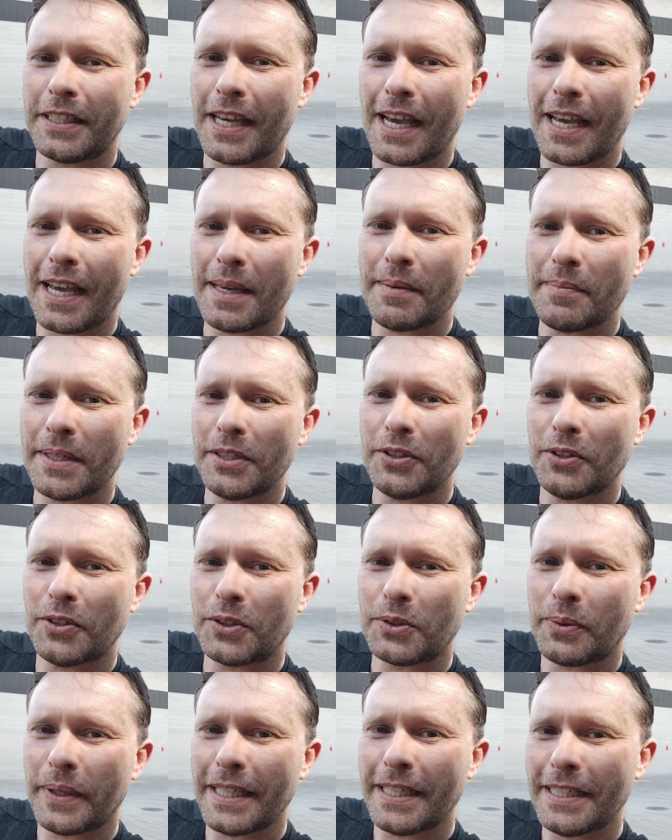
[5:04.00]
game in your
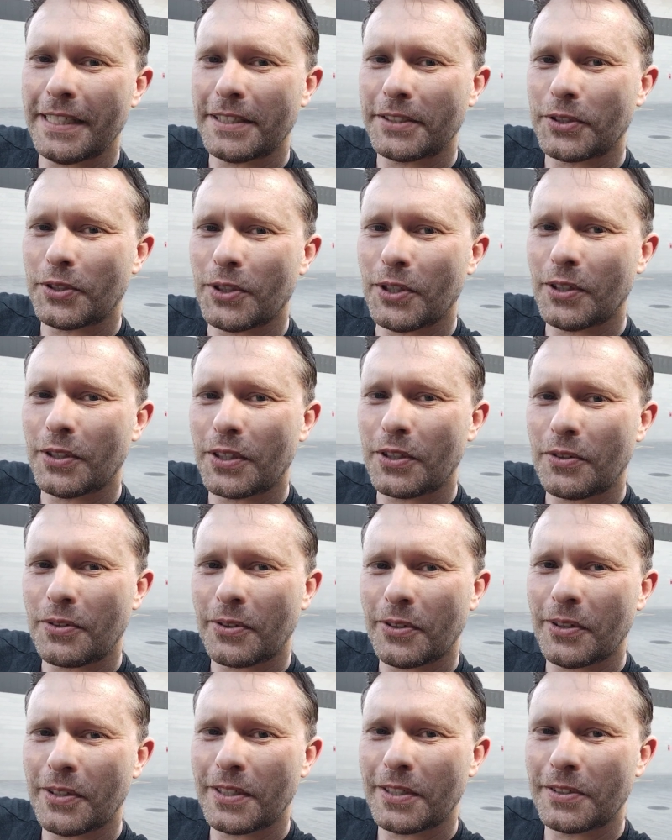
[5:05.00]
20s and early
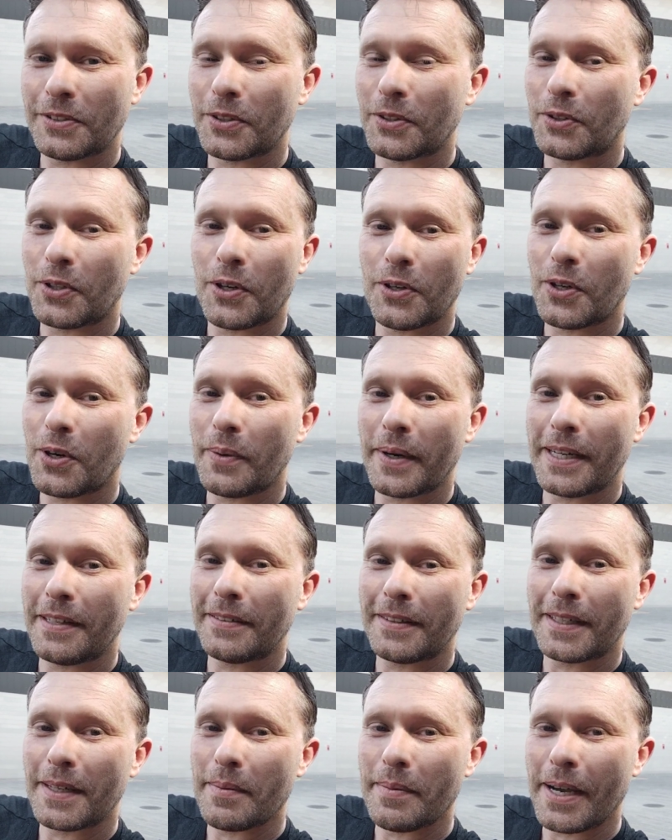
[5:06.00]
30s that don't know
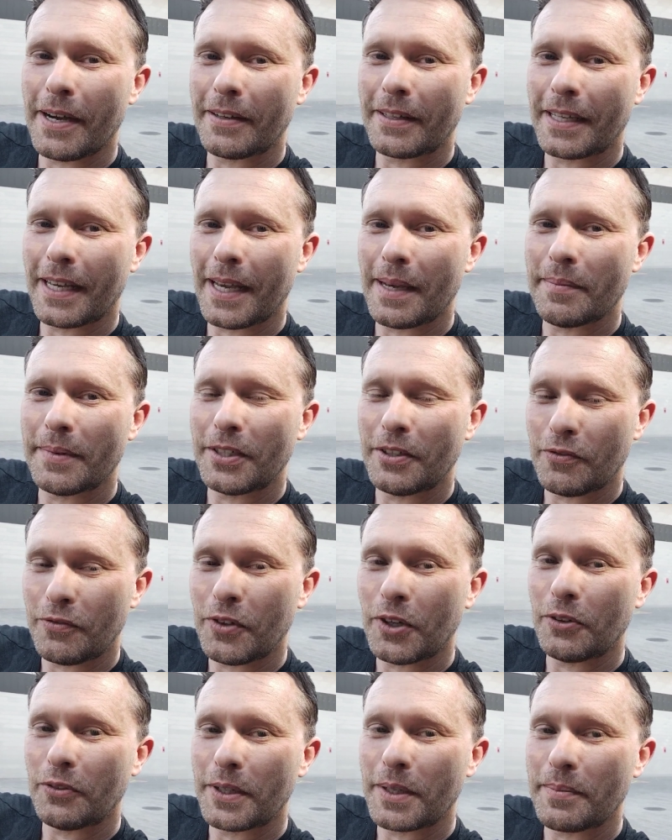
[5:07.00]
anything about game, and you're
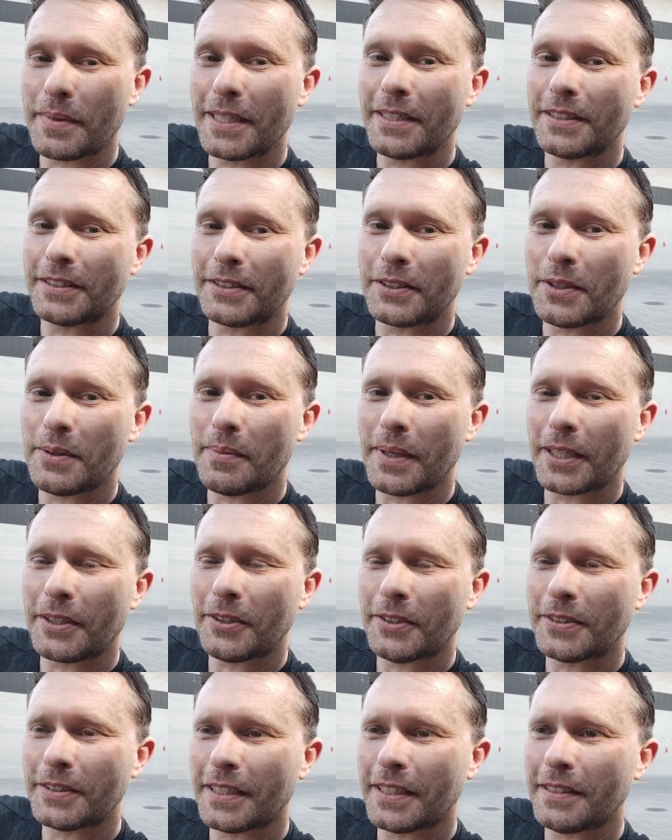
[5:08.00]
following me to steal my
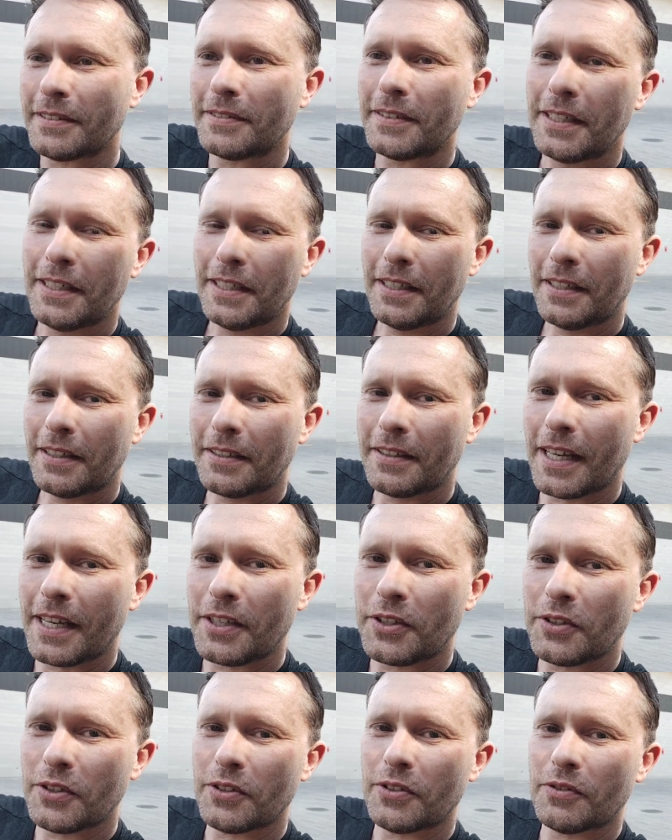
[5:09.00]
content.
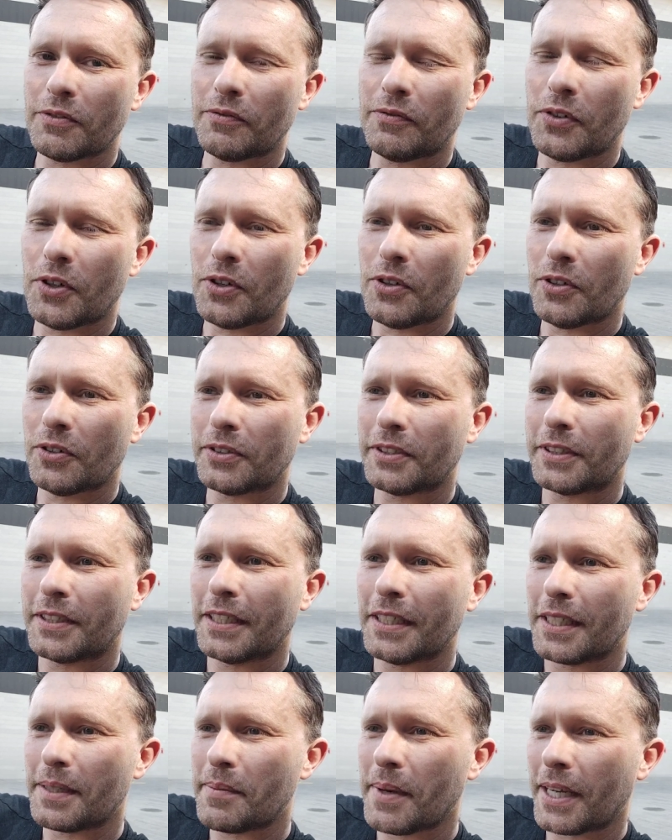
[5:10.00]
Thank you for
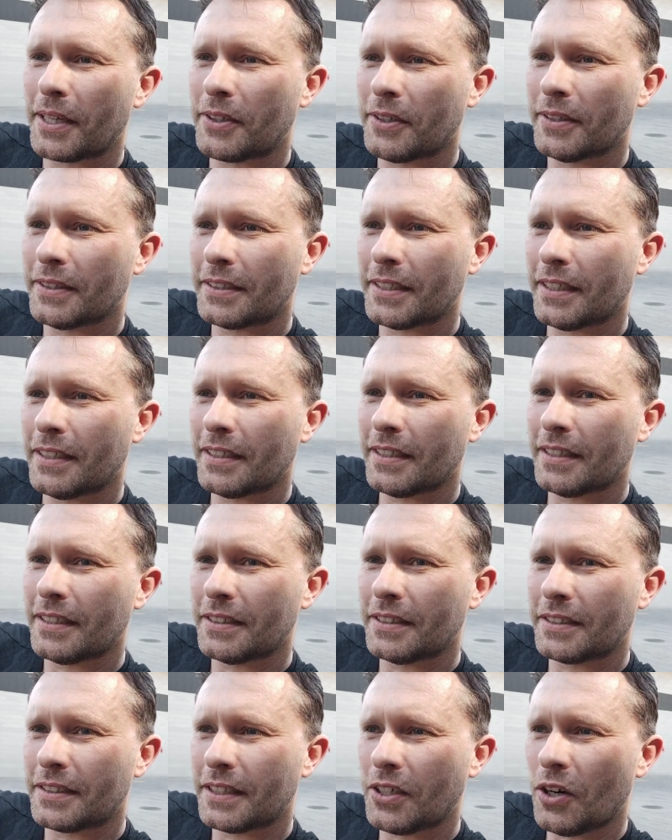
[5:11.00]
stealing my content. It
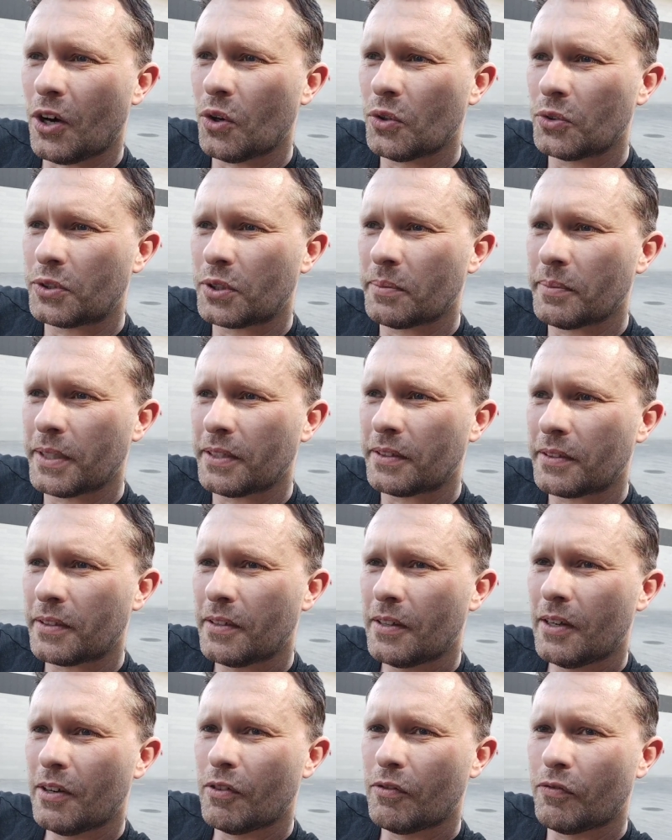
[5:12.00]
is the ultimate
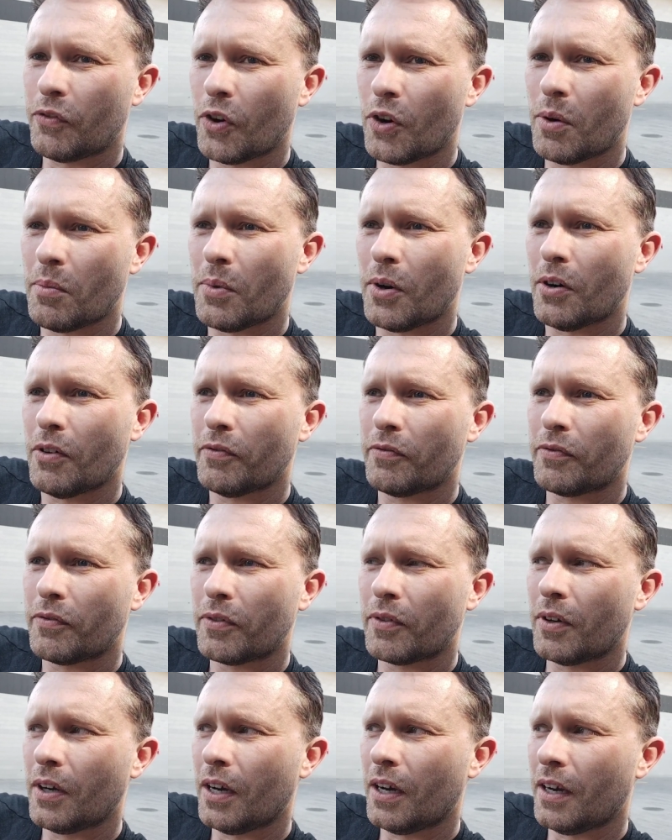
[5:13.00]
form
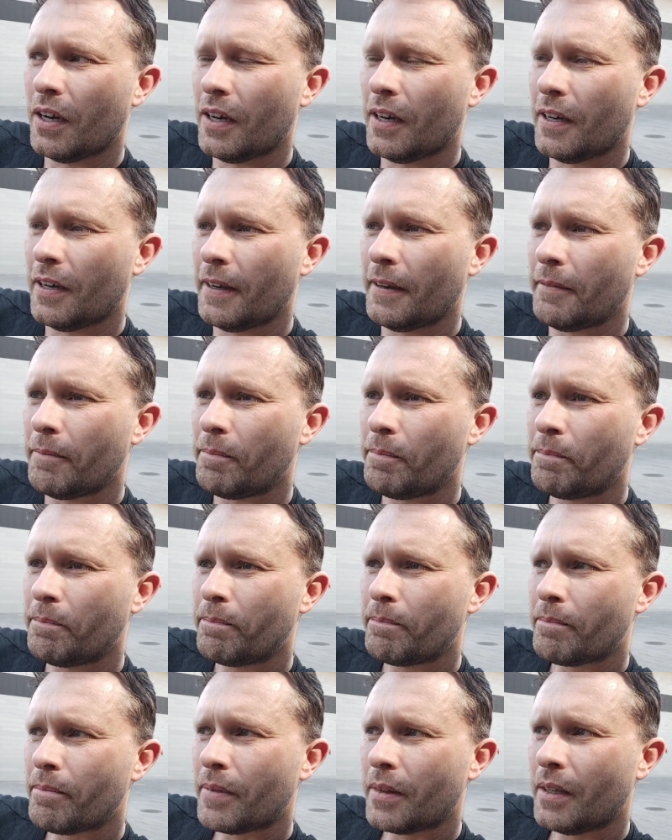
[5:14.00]
of,
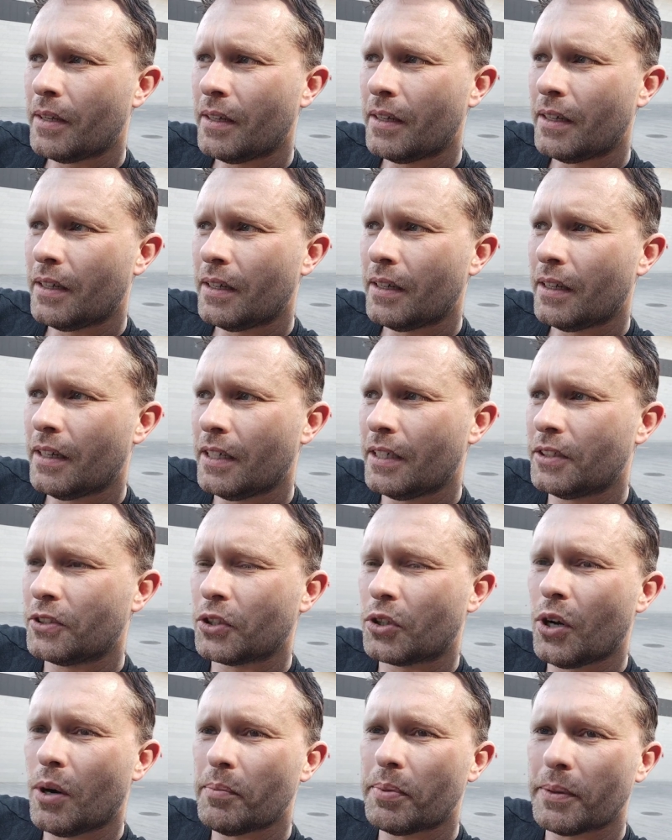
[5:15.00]
it is
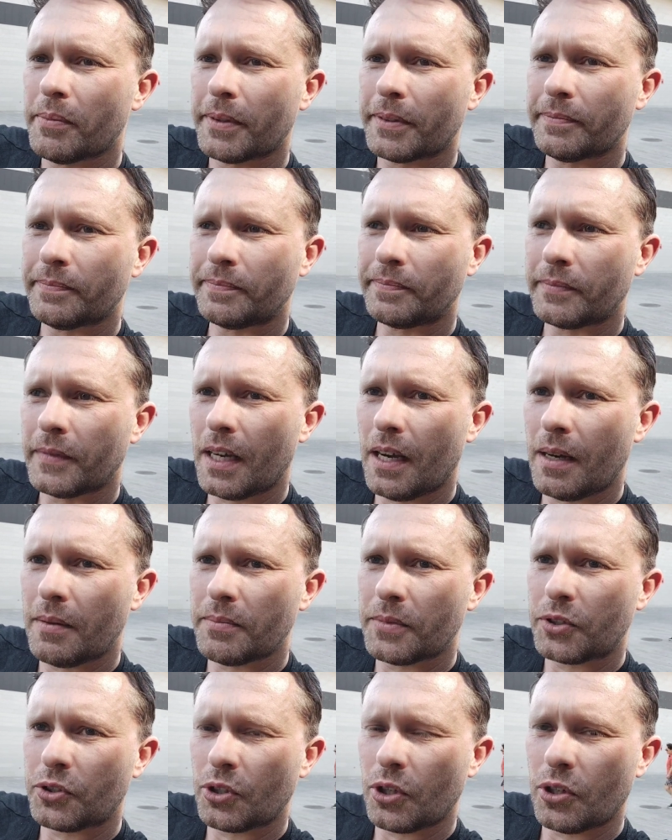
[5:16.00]
a compliment.
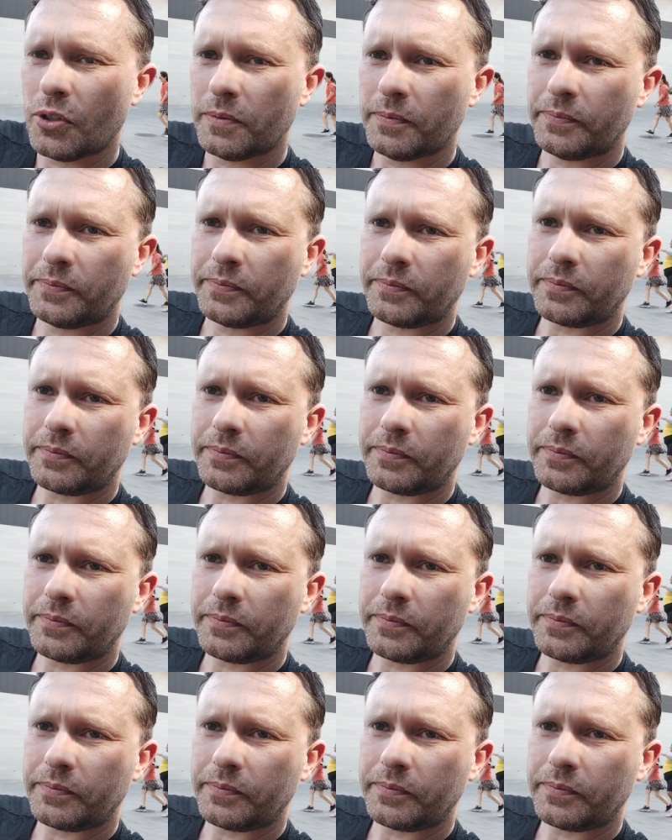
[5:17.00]
So